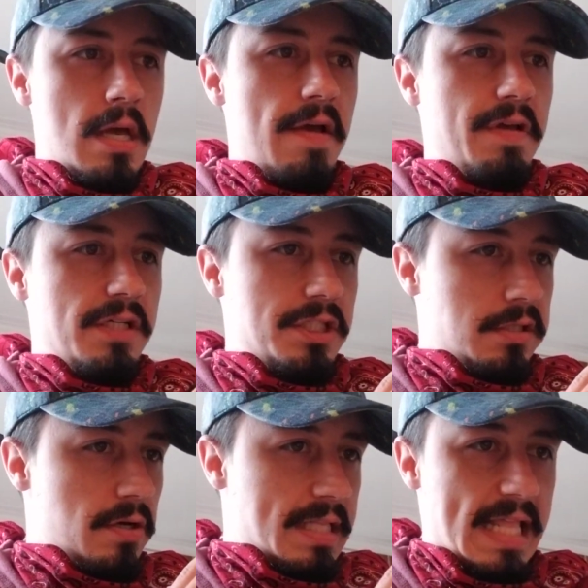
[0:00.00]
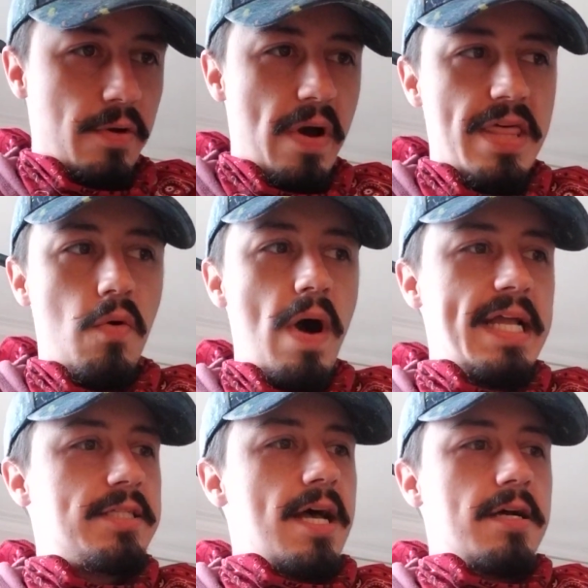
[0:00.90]
if you just looked at the way the
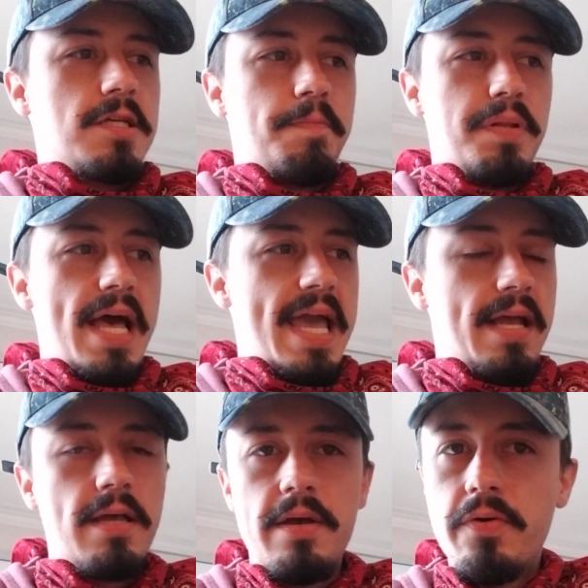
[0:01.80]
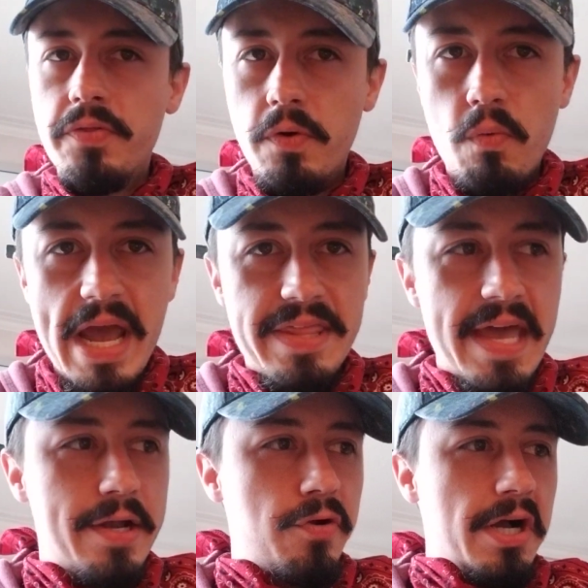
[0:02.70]
White Sox are playing, the way
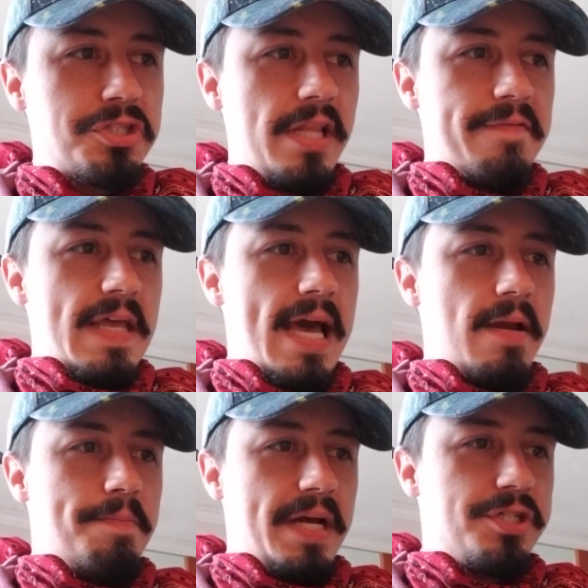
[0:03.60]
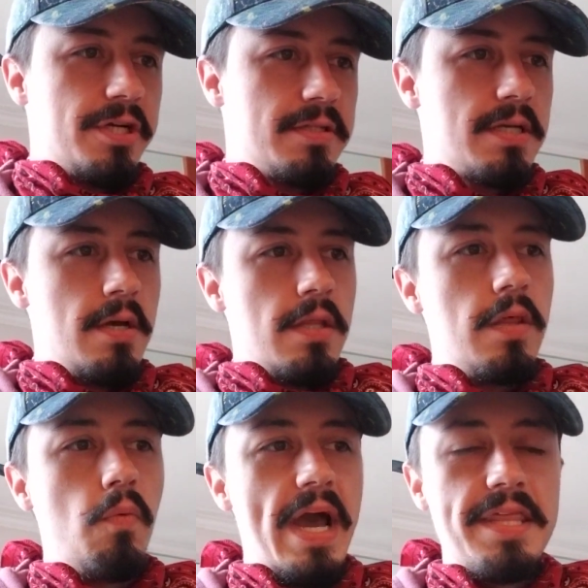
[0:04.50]
they crush left-handed pitchers,
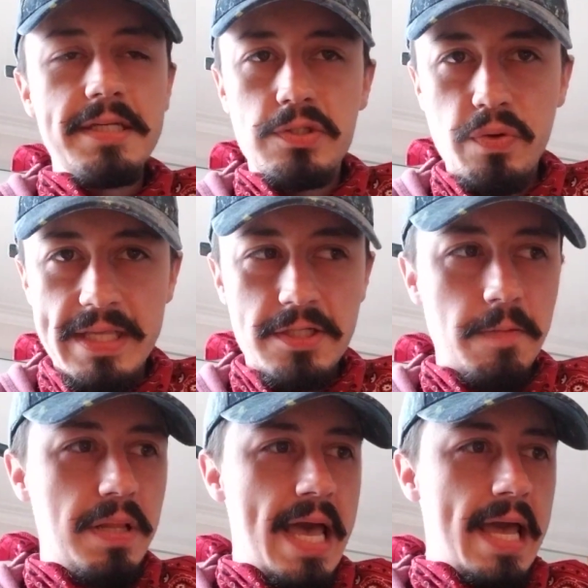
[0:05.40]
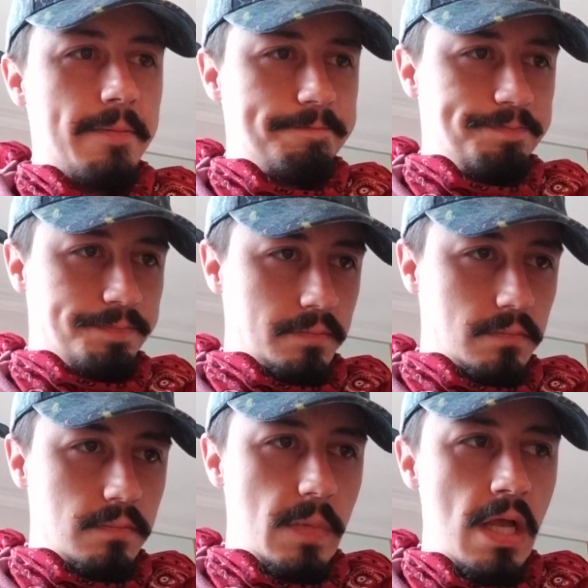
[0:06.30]
the way the Twins are playing,
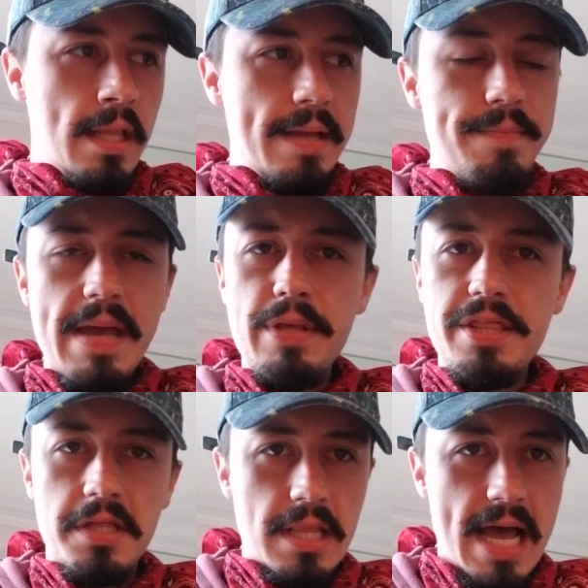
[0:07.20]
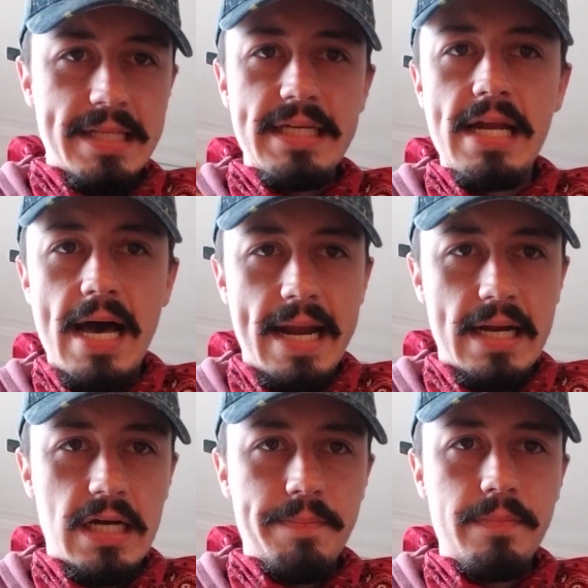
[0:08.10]
like, maybe the line did not
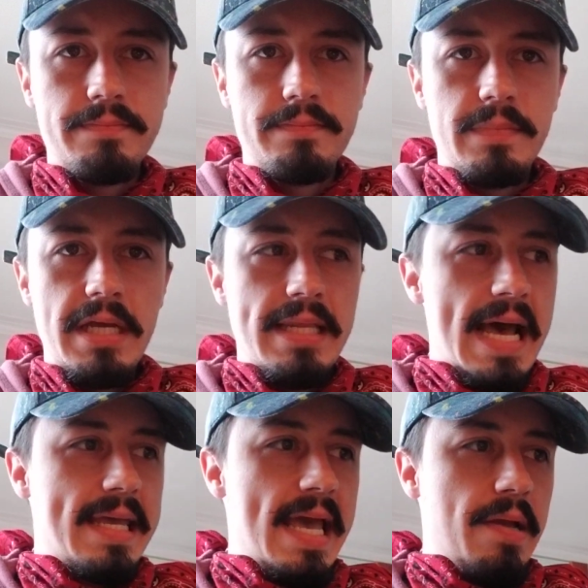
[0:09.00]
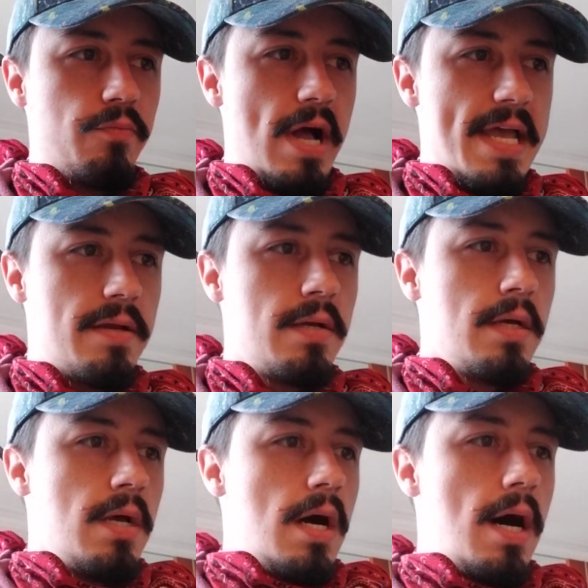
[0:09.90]
add up in that game, right?
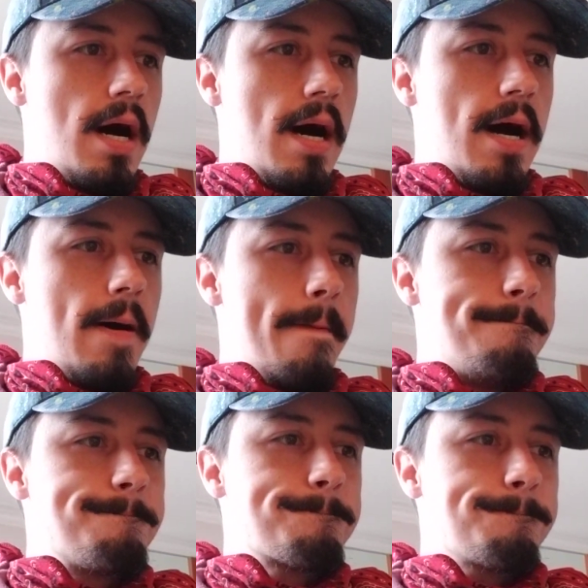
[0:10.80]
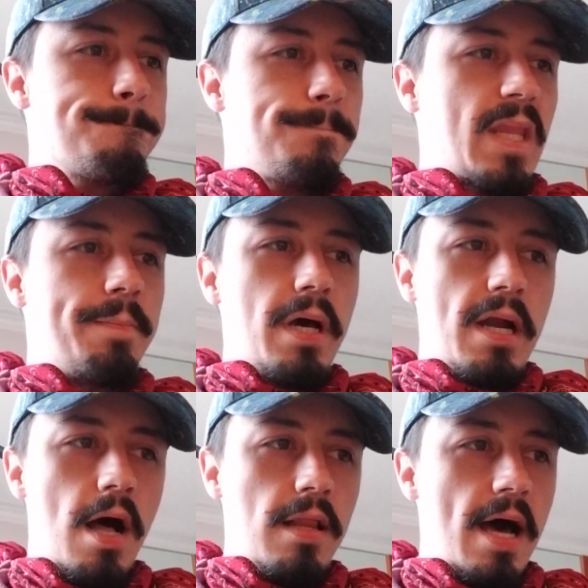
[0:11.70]
But
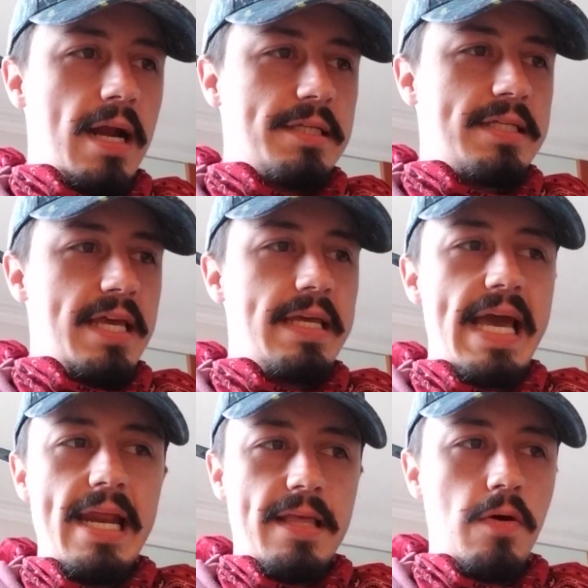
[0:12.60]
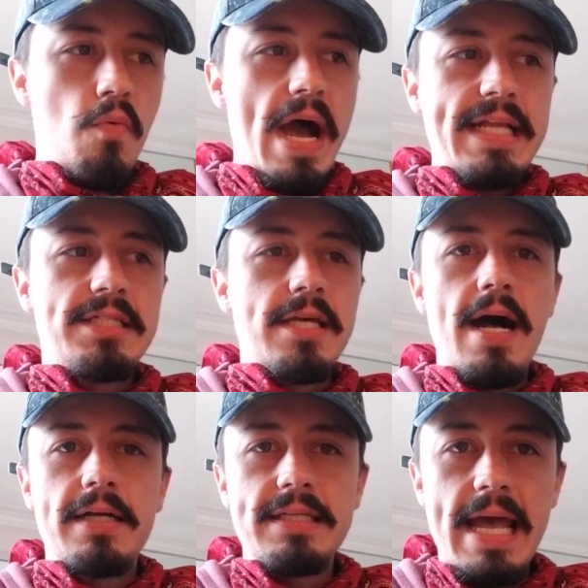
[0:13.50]
in all honesty, getting the White
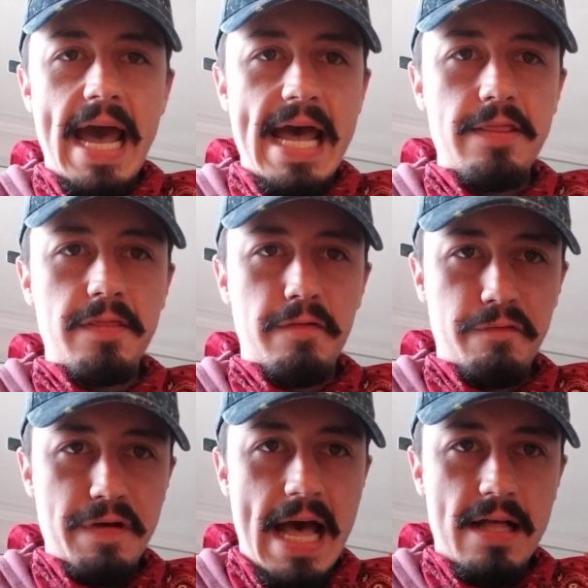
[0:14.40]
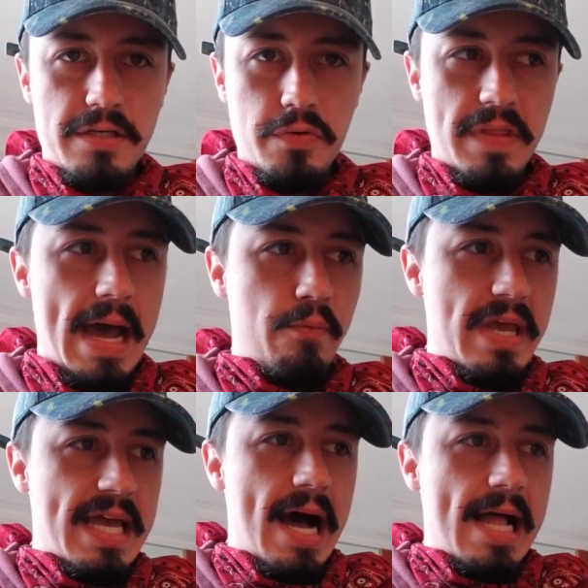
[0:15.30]
Sox at the value that
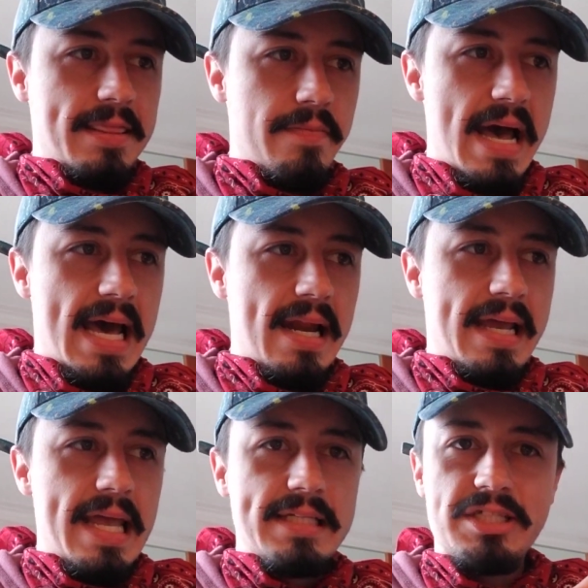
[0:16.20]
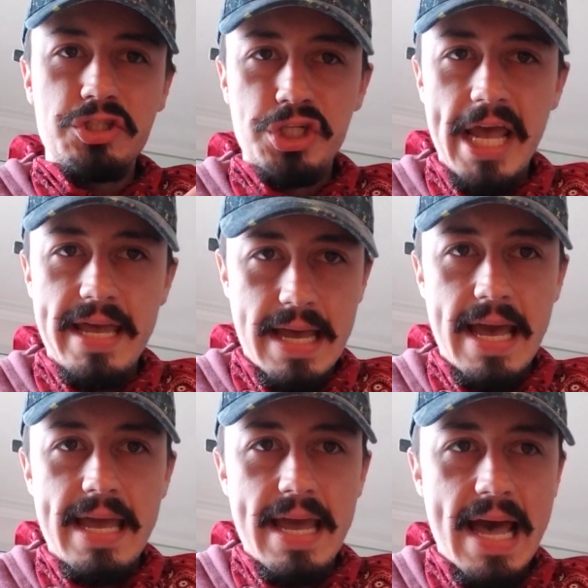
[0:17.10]
we got them at against
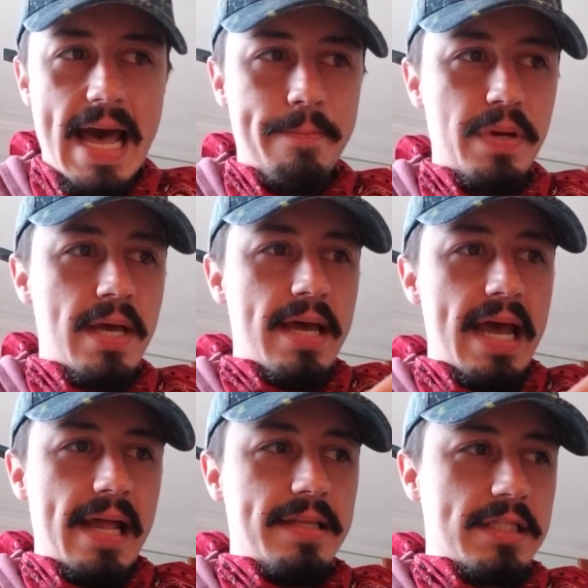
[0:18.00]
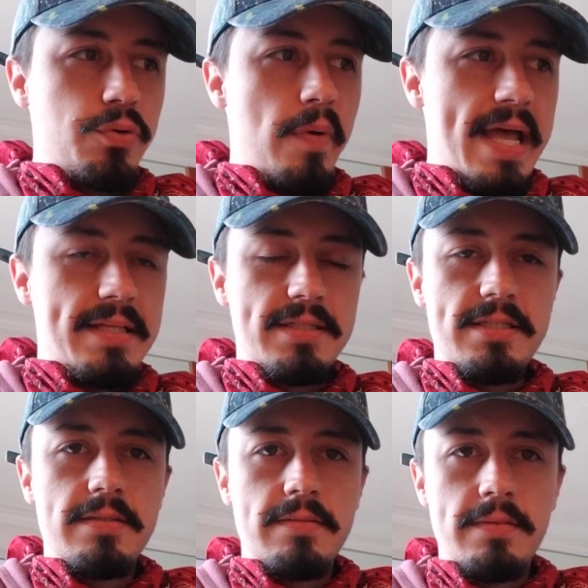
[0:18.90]
J.A. Happ and the Twins,